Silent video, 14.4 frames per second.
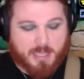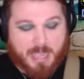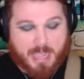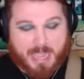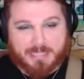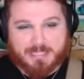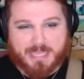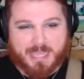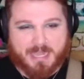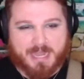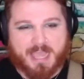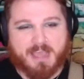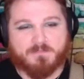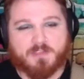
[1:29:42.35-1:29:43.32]
I can't
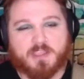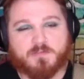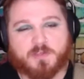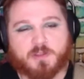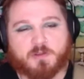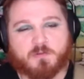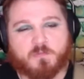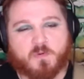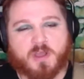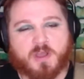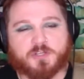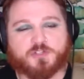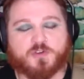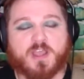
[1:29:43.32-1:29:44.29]
have even
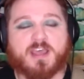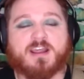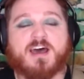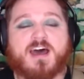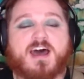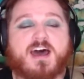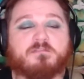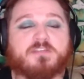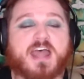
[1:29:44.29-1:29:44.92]
one shred of